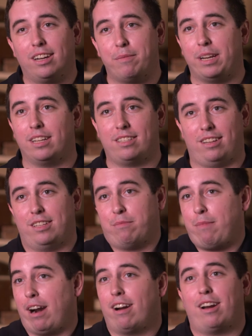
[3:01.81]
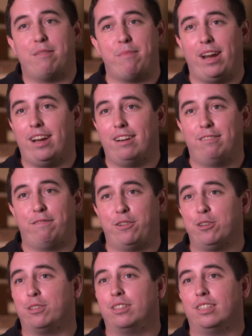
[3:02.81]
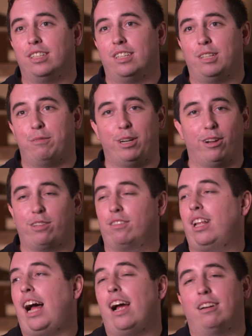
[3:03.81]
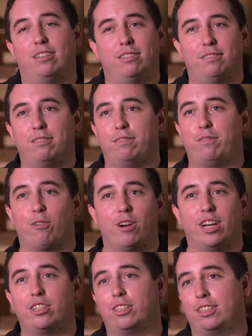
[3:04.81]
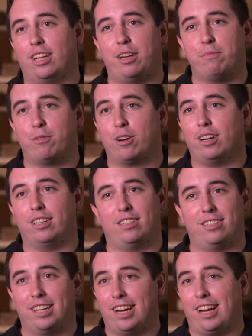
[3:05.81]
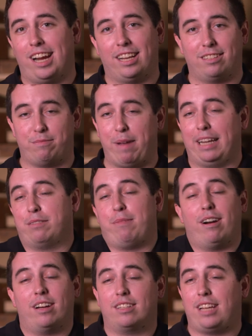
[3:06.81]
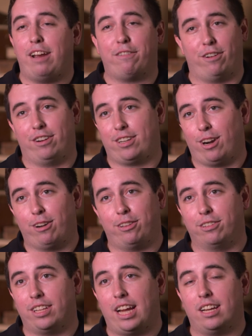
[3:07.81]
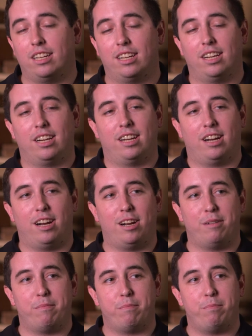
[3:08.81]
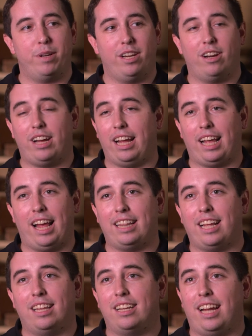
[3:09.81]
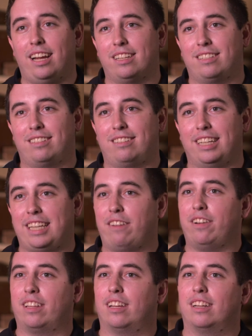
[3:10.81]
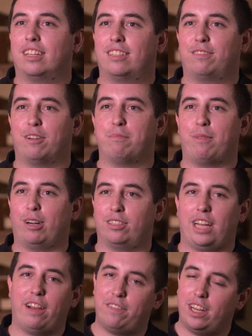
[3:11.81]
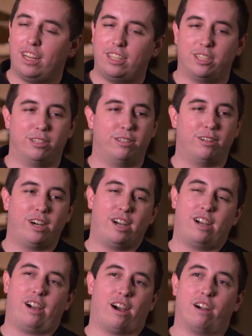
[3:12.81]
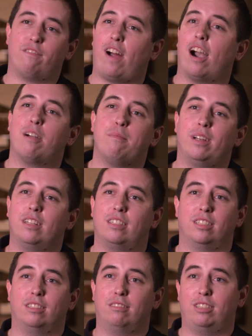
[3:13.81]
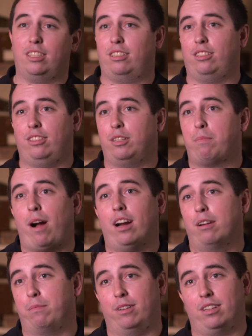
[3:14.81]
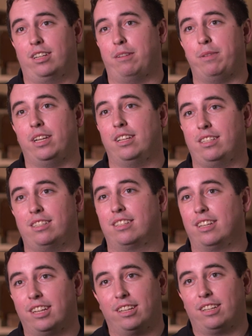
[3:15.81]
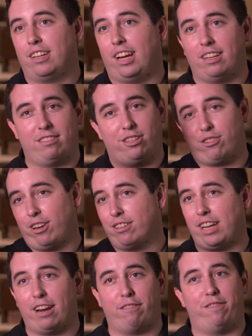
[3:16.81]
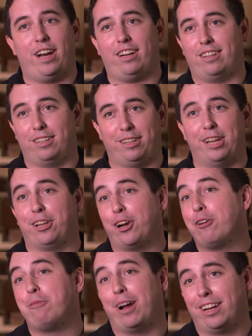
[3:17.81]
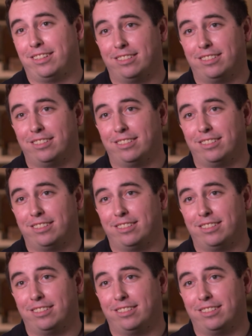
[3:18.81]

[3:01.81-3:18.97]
I mean, it's American-made fuel. We don't have to rely on foreign interest anymore. It makes America safer in turn through that. But at the end of the day, it's everything. It's from our safety to our environment to just your pocketbook. I mean, it's a trickle-down effect in a good way.